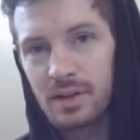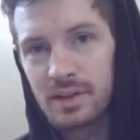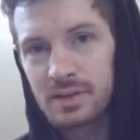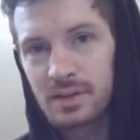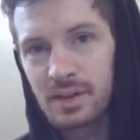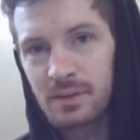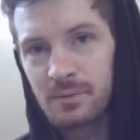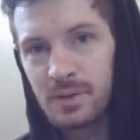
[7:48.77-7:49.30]

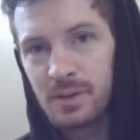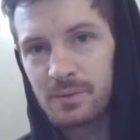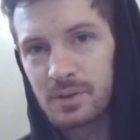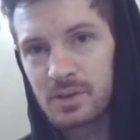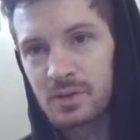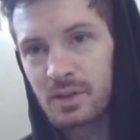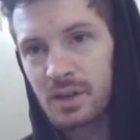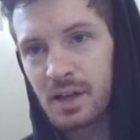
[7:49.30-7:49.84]
It's like
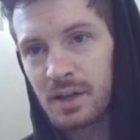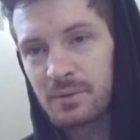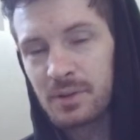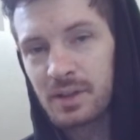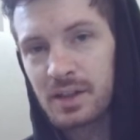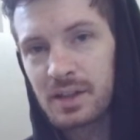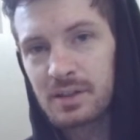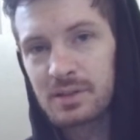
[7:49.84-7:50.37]
FIFA. I
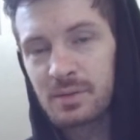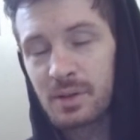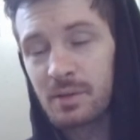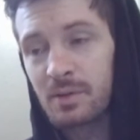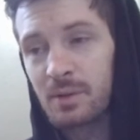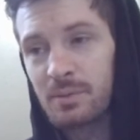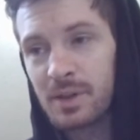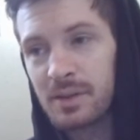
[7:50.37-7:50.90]
feel like it's like
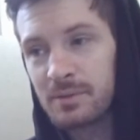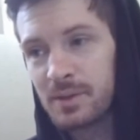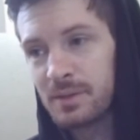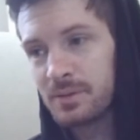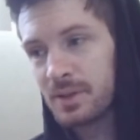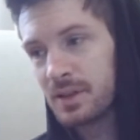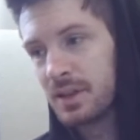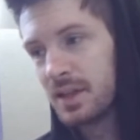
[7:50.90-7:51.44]
when I play
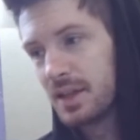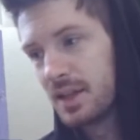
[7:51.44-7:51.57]
FIFA,